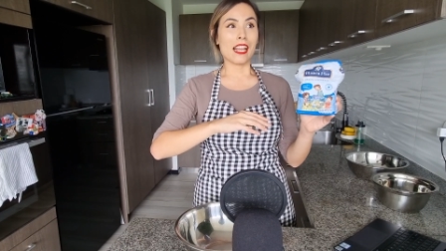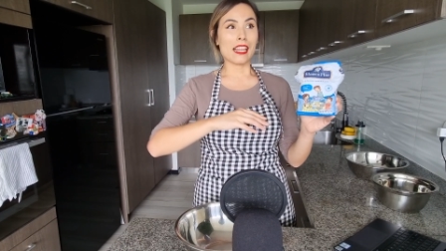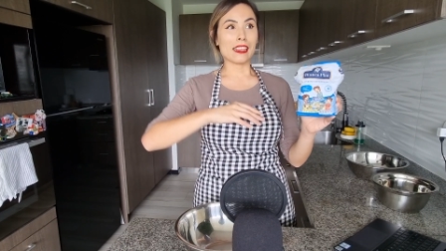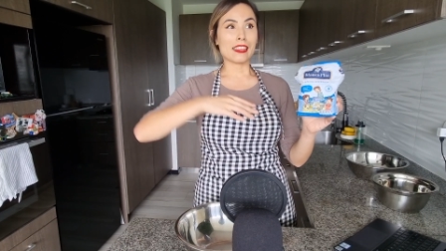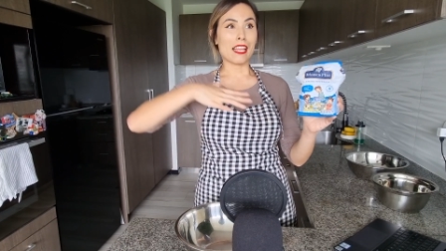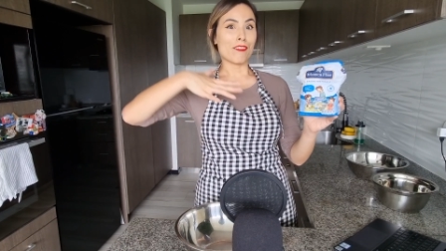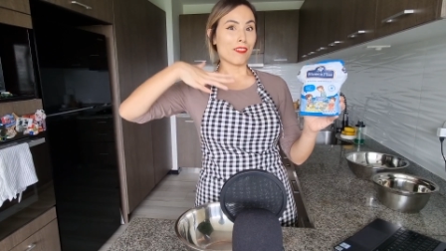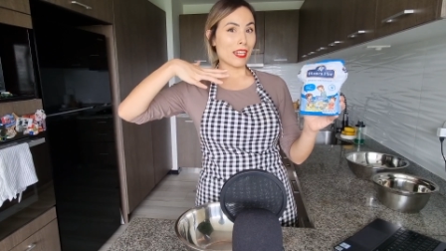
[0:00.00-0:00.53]

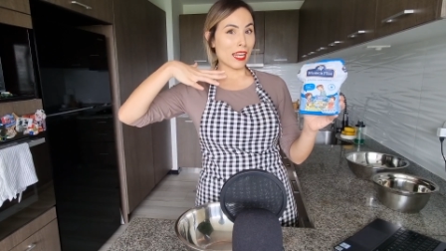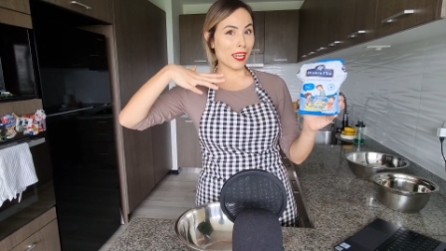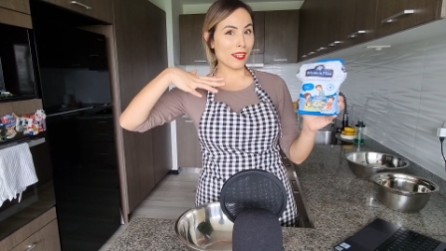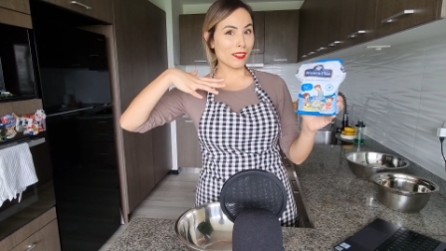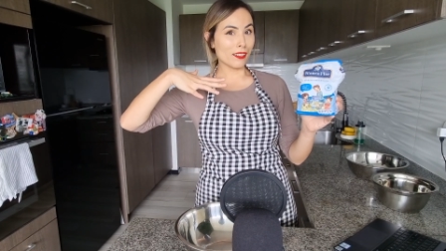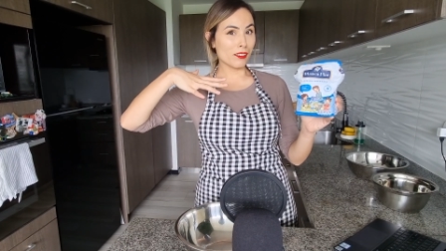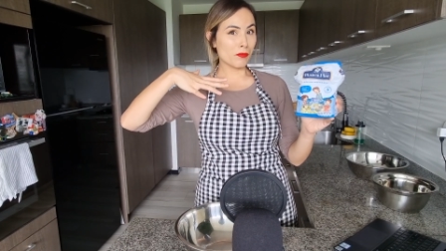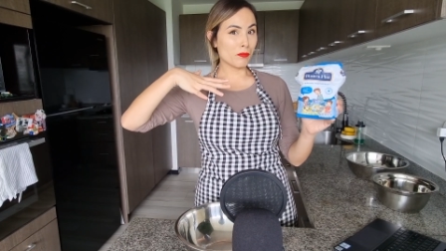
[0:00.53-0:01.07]

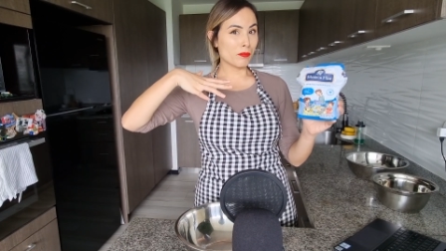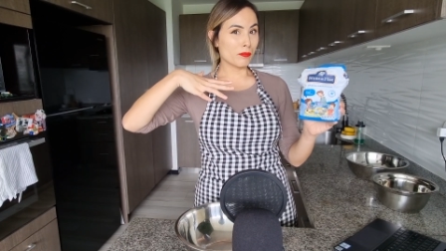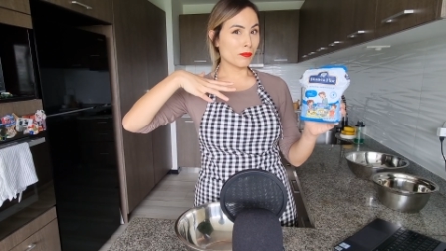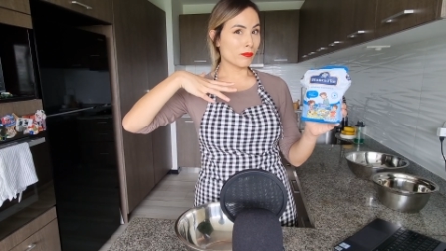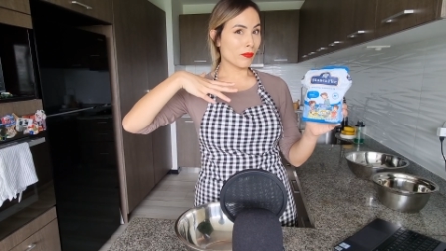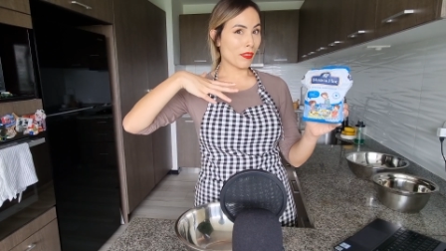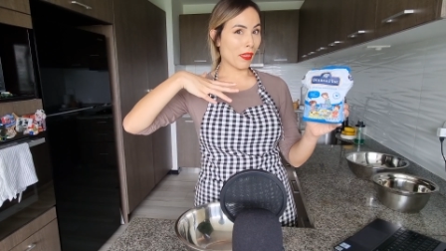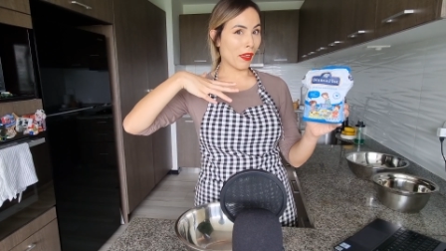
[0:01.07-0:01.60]
leavening
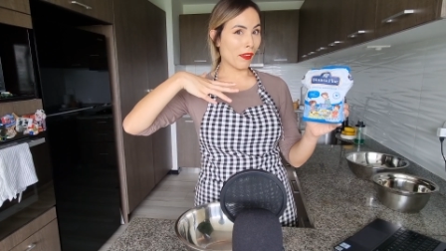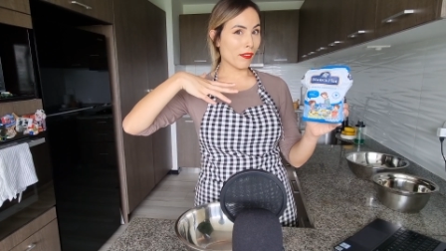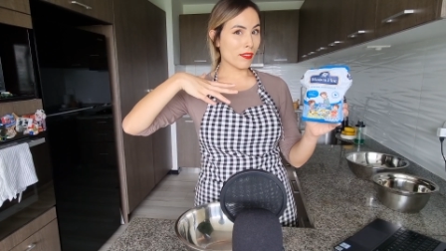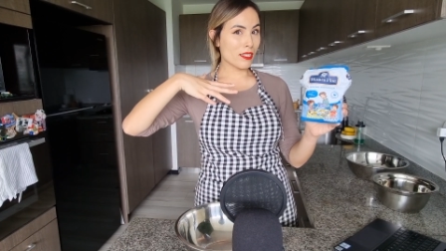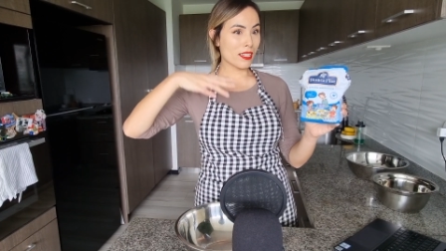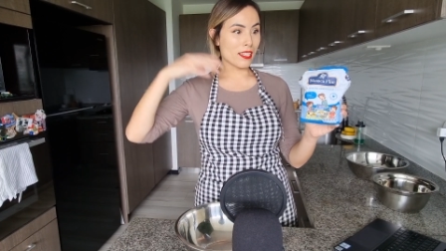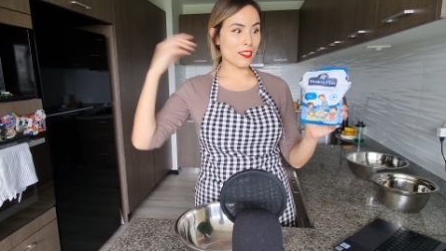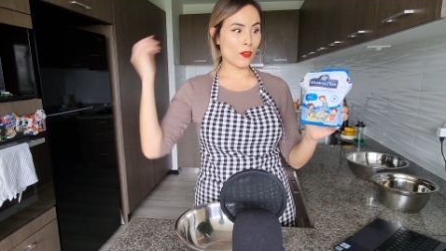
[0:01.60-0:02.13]

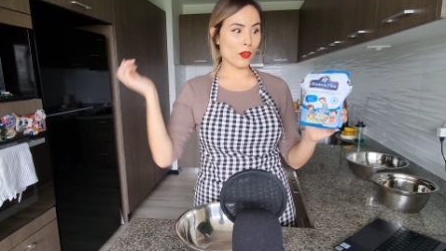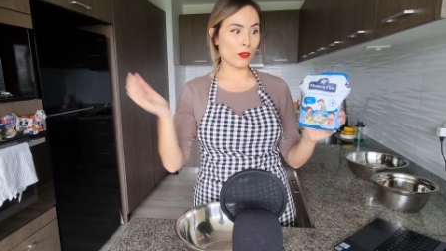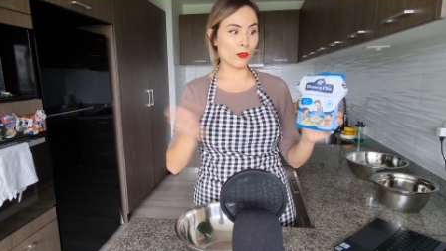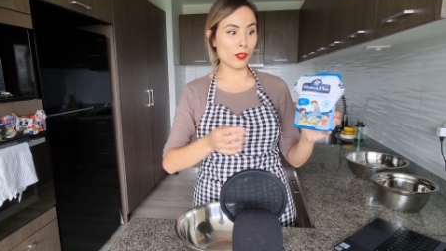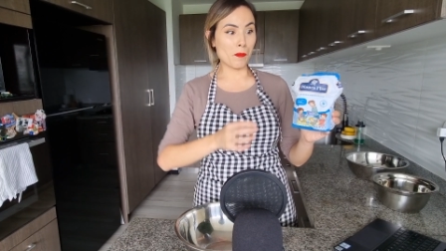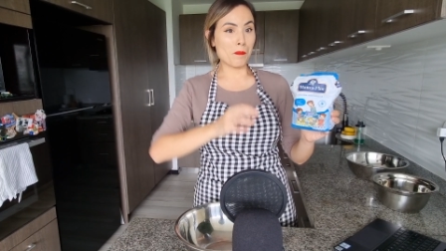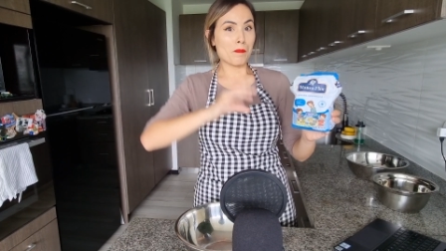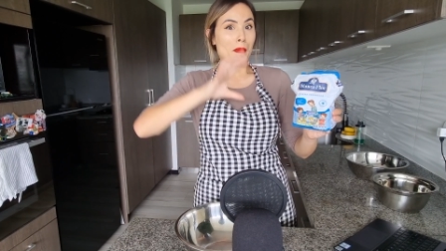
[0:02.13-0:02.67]
things, so it
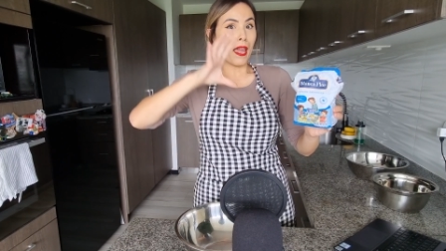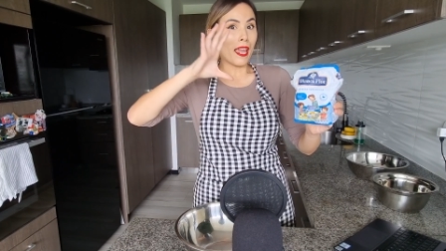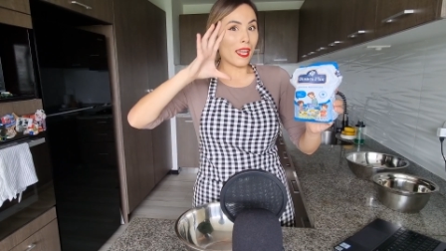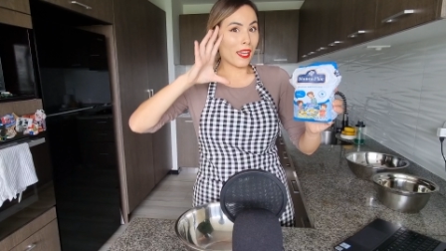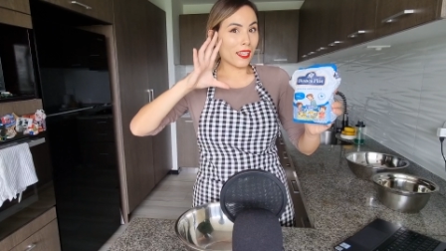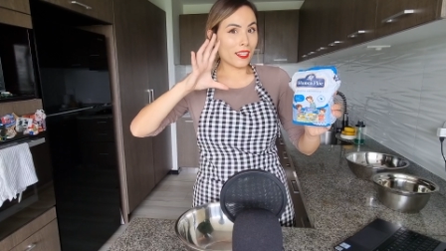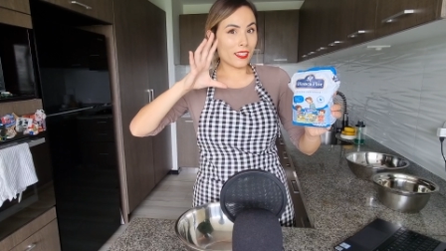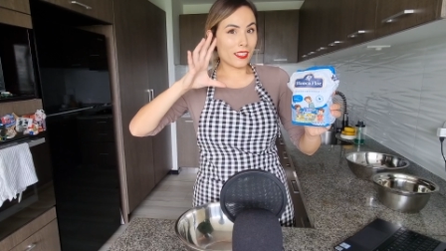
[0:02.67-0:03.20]
will
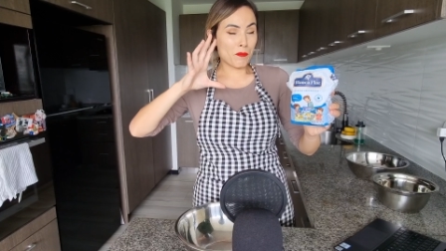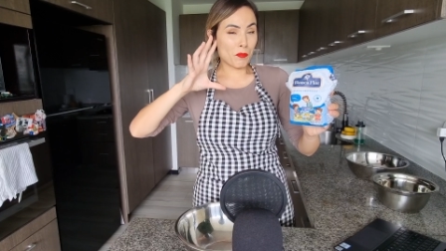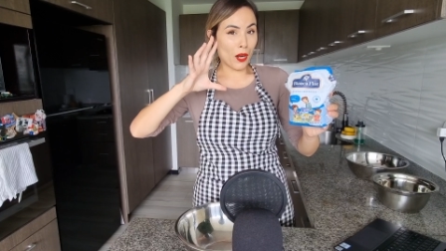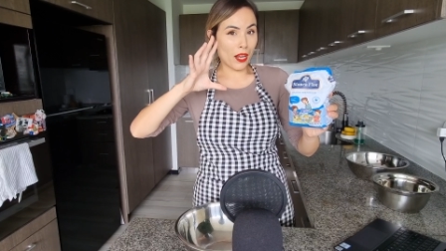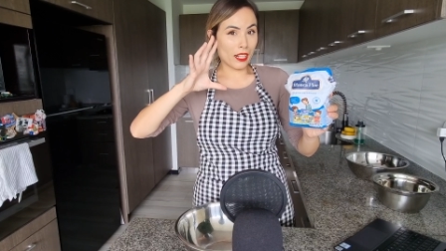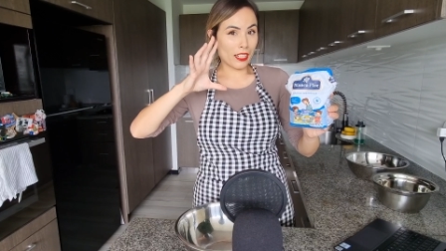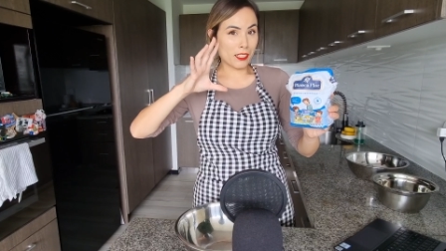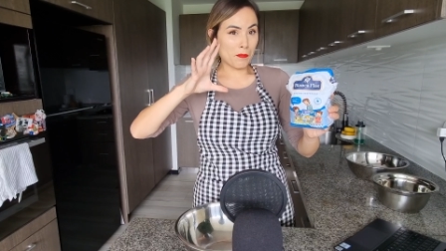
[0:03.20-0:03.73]
make the
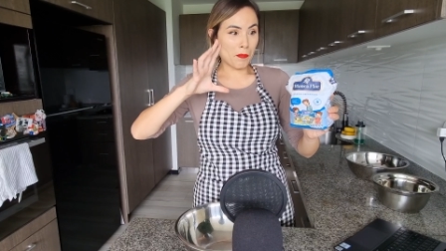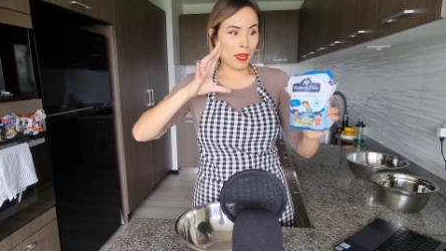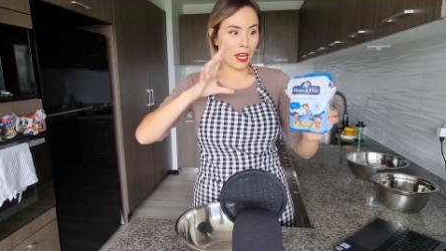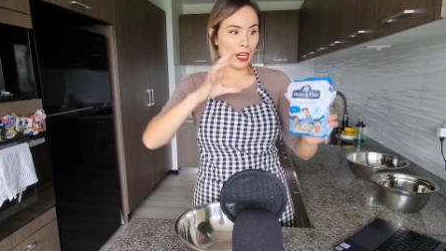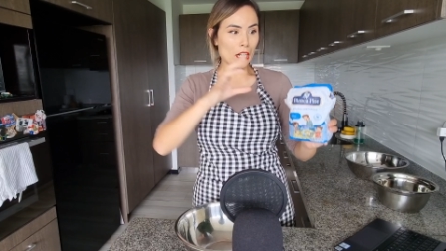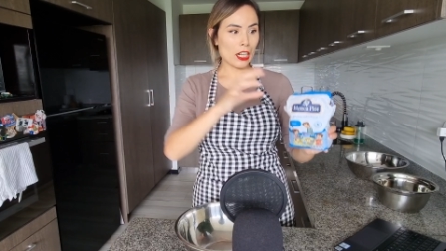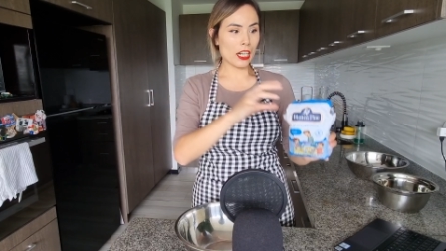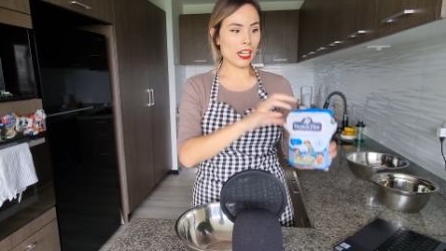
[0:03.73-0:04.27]
product
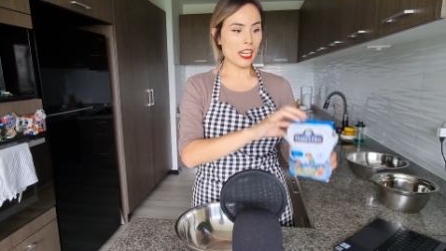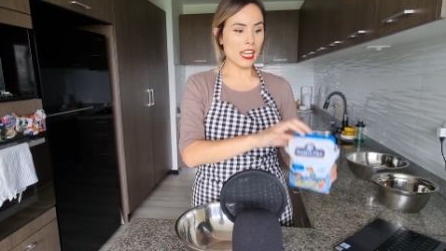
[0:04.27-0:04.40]
bigger.